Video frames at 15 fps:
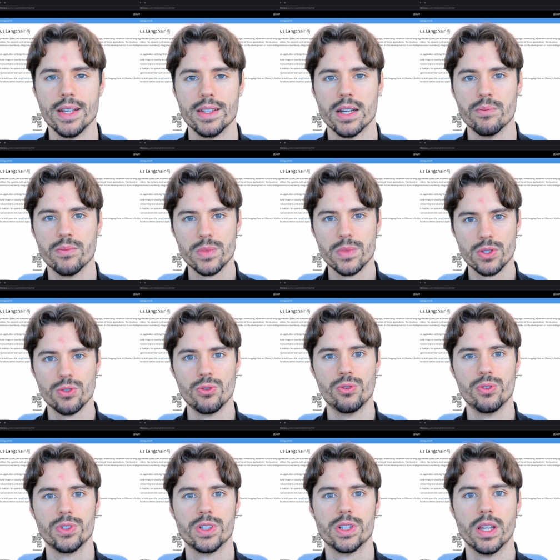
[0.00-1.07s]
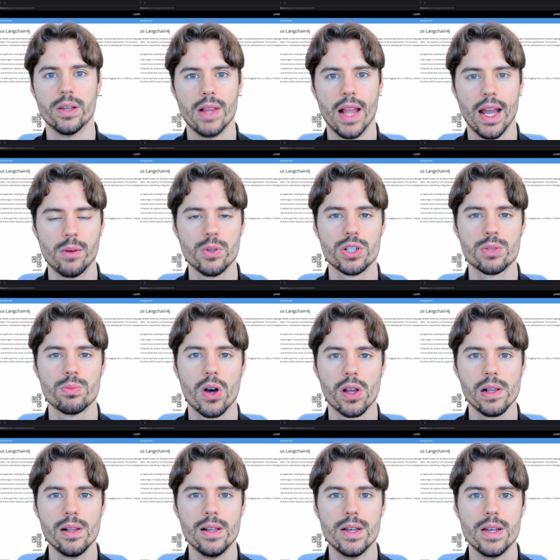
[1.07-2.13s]
them to the language
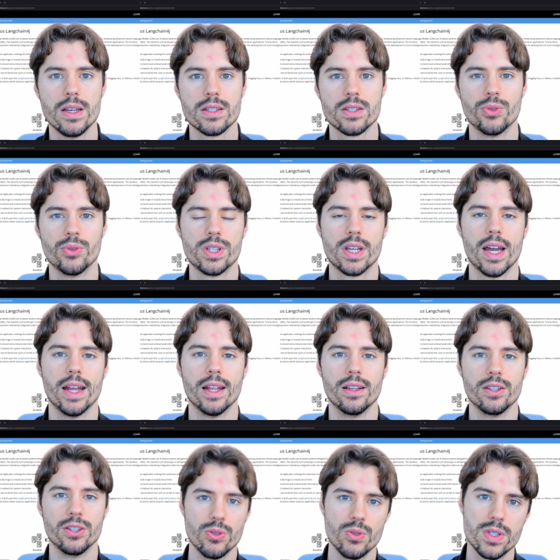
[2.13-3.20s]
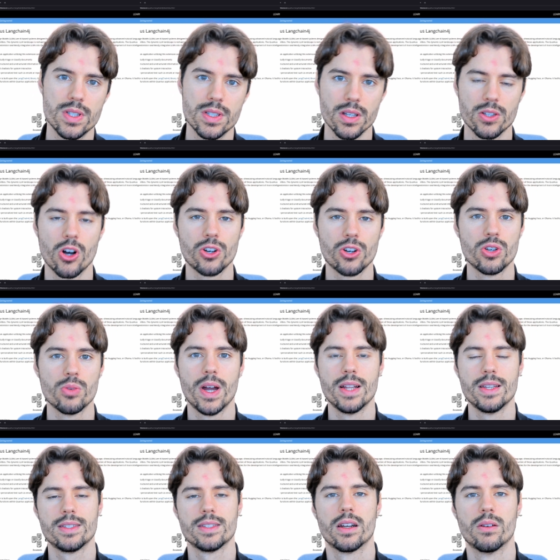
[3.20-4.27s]
model so it can use the
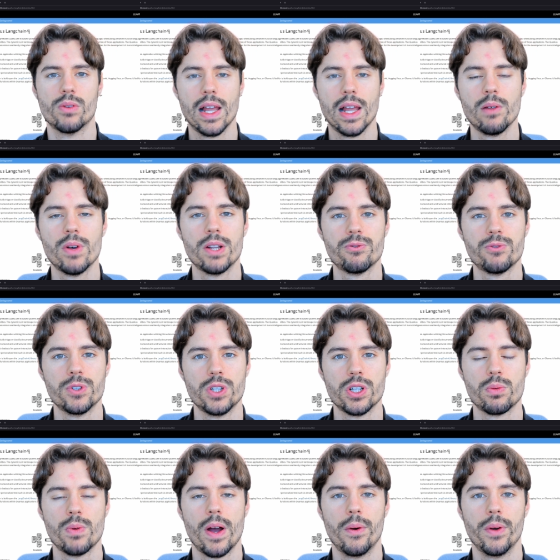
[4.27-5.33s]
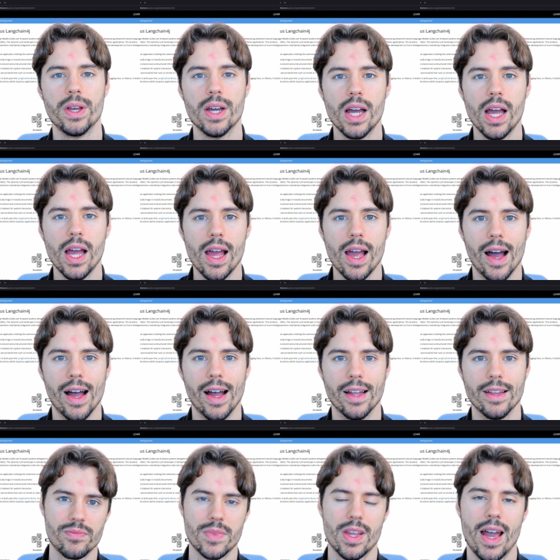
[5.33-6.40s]
documents that are relevant for your query
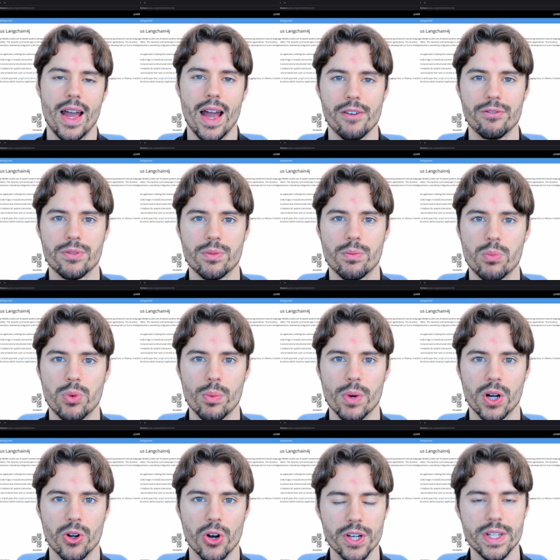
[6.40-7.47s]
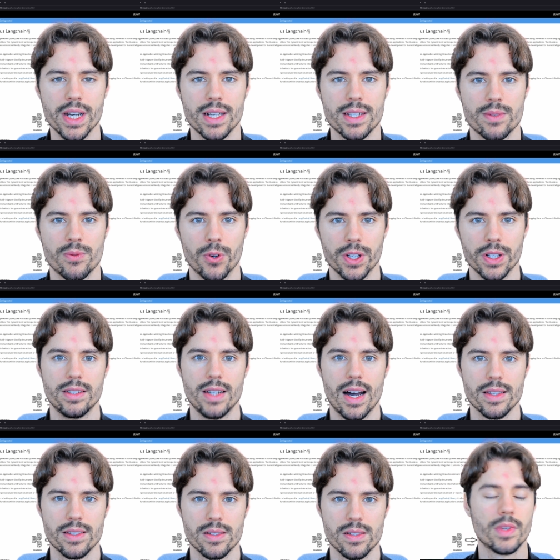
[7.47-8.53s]
and have proper context for the
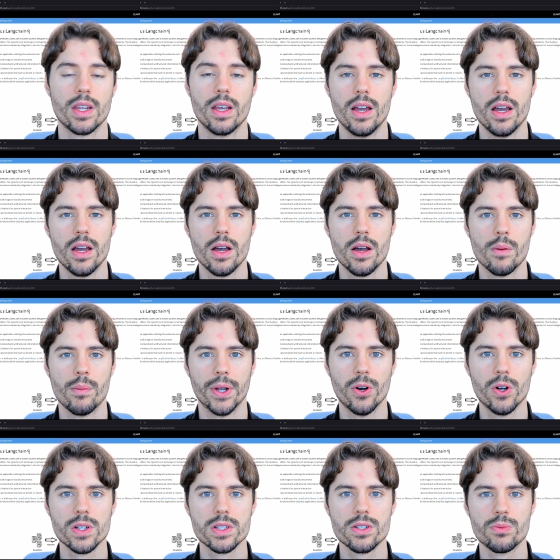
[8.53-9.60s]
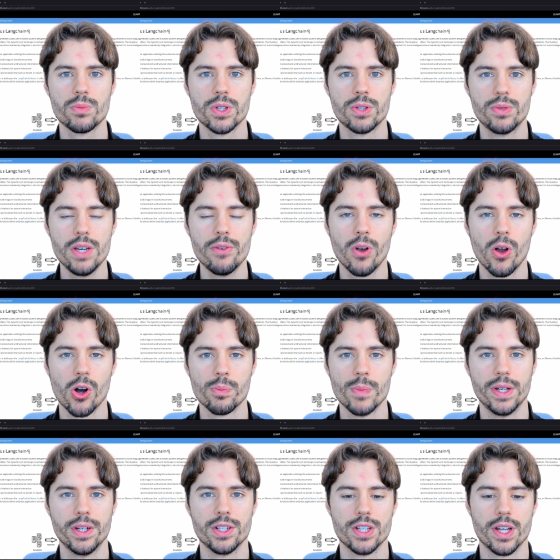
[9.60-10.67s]
answers. But also retrieval
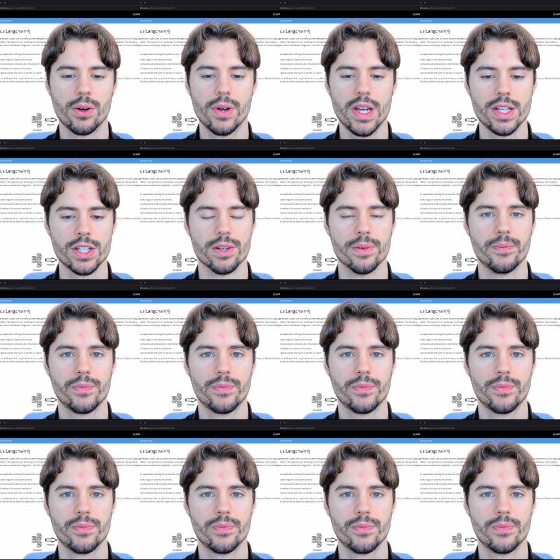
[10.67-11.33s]
augmented generation.